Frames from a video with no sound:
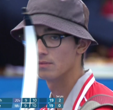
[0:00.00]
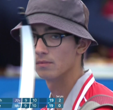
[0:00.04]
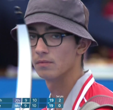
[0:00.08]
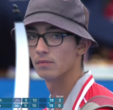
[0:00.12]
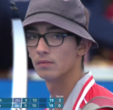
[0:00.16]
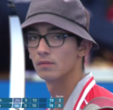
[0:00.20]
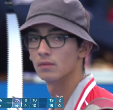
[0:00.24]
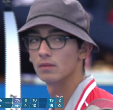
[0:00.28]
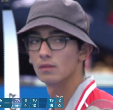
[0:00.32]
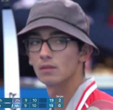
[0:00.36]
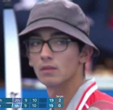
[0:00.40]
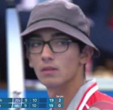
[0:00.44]

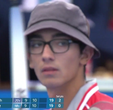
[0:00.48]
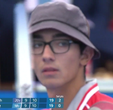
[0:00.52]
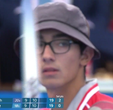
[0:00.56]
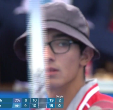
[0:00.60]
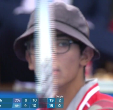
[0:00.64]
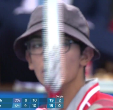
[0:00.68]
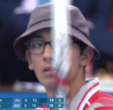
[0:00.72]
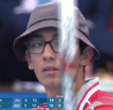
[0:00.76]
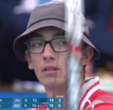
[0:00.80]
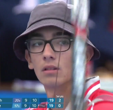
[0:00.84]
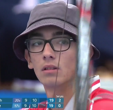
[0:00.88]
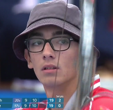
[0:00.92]

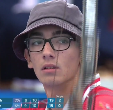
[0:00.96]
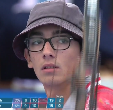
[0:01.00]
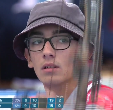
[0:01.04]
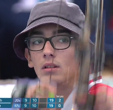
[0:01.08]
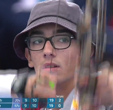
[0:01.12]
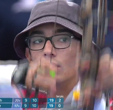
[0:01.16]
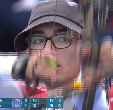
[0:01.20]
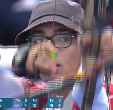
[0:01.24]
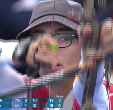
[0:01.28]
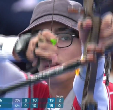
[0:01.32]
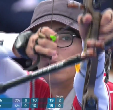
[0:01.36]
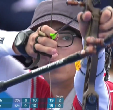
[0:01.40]

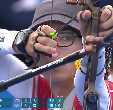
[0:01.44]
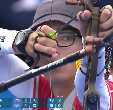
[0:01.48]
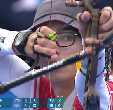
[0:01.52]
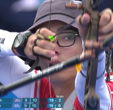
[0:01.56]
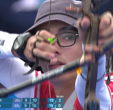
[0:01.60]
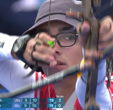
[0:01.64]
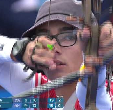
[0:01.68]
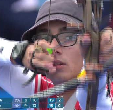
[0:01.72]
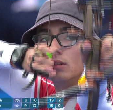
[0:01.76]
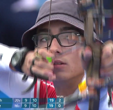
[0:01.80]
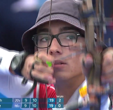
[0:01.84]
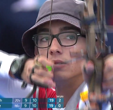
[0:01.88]

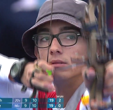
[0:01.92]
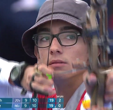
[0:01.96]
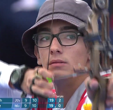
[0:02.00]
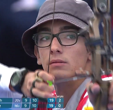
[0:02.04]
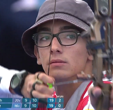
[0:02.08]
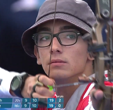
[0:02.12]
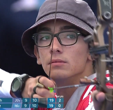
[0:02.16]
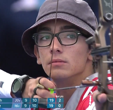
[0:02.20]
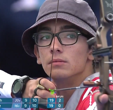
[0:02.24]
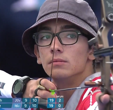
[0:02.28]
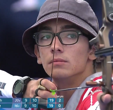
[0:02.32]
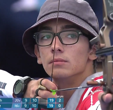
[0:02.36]

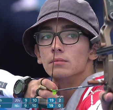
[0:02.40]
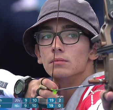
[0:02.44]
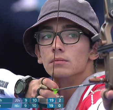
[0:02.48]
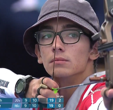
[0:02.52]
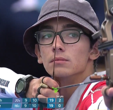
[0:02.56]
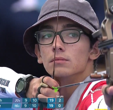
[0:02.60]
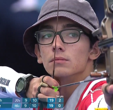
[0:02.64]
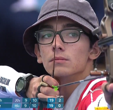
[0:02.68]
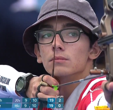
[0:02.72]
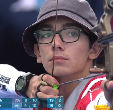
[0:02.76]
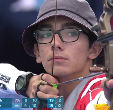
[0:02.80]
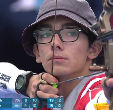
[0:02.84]

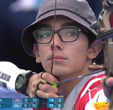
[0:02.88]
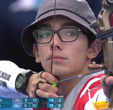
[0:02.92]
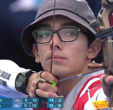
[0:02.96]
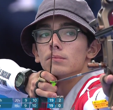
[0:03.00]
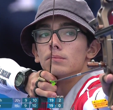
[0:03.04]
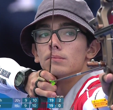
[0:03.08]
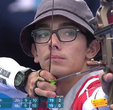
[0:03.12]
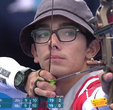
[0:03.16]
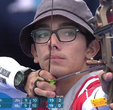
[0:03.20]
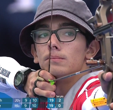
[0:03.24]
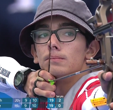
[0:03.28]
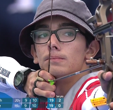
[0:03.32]

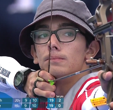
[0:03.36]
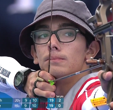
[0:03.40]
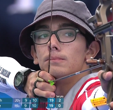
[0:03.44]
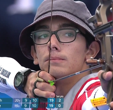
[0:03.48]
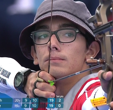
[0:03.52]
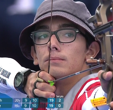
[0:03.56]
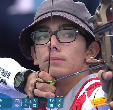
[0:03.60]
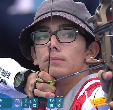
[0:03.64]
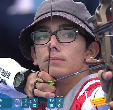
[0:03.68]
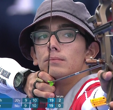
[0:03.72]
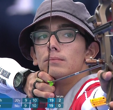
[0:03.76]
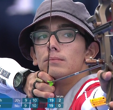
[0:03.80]

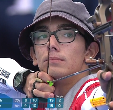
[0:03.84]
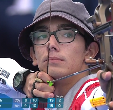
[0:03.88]
(no one is talking)